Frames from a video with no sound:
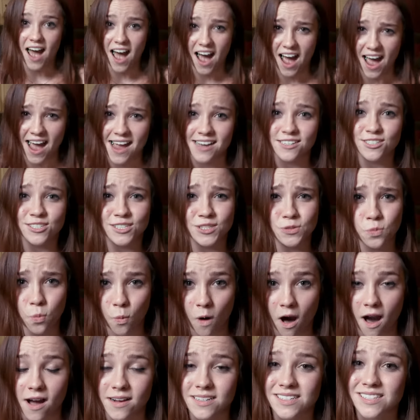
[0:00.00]
I just
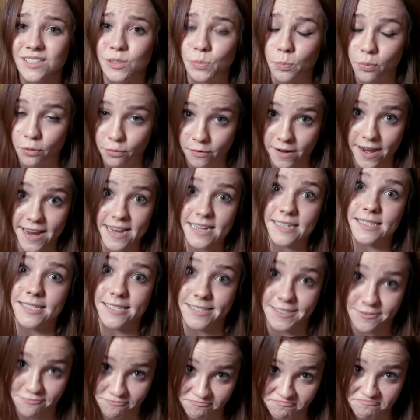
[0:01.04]
walked the prank.
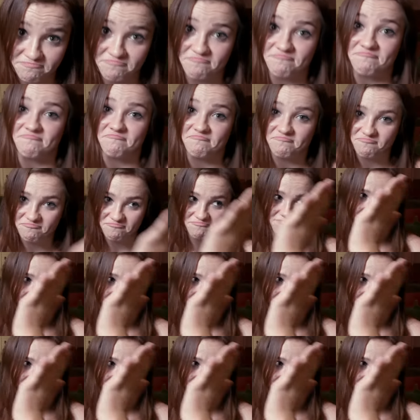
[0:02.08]
Woo!